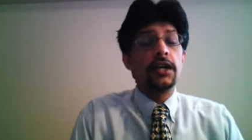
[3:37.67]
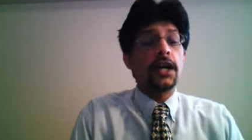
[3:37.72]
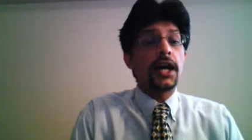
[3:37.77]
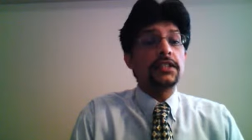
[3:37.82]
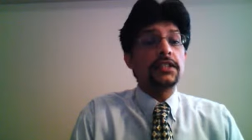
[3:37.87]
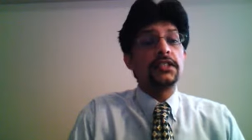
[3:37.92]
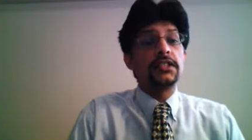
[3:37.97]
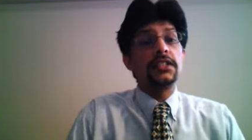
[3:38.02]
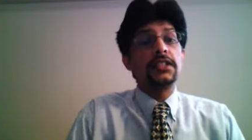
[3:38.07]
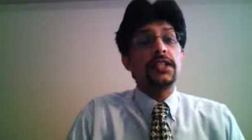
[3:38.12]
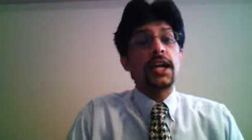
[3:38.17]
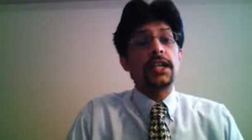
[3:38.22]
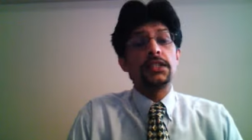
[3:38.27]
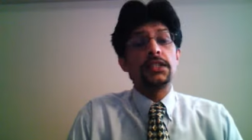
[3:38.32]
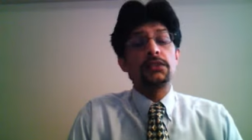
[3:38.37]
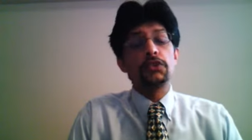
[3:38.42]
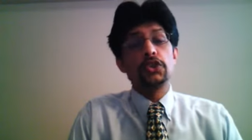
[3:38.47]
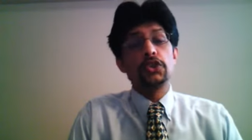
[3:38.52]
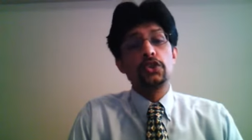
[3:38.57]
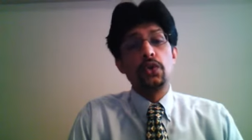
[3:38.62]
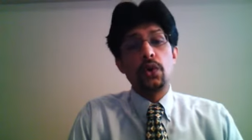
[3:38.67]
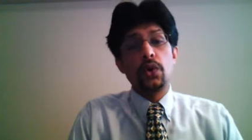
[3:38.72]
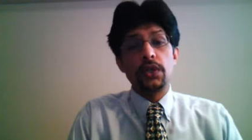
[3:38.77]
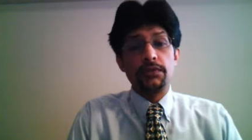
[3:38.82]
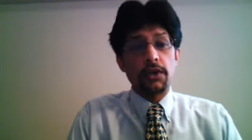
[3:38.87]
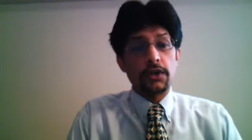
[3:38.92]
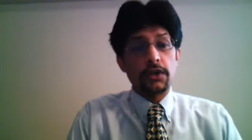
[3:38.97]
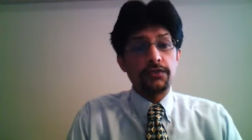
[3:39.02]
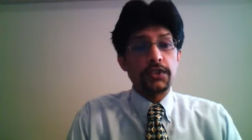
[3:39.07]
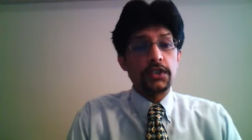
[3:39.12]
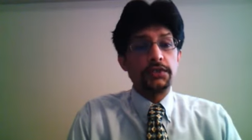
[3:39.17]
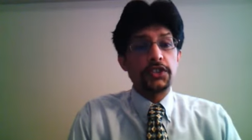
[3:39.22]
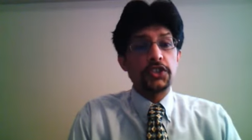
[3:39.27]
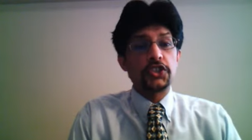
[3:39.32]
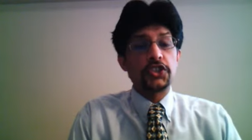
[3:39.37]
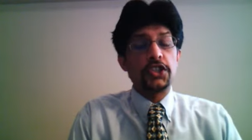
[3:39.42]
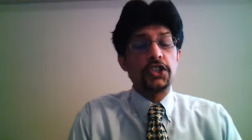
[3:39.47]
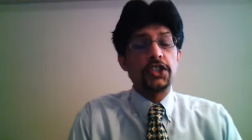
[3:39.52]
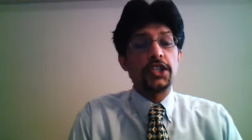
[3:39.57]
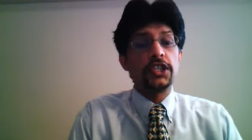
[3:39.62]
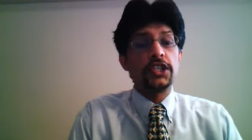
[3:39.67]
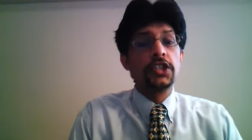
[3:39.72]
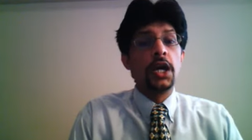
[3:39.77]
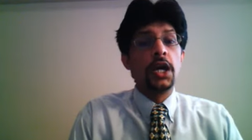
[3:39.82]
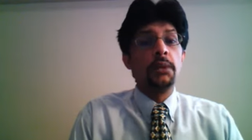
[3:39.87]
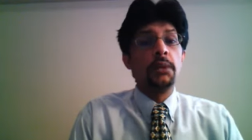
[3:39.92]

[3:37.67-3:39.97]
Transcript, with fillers: Other than that, there was no reward for the West Indies.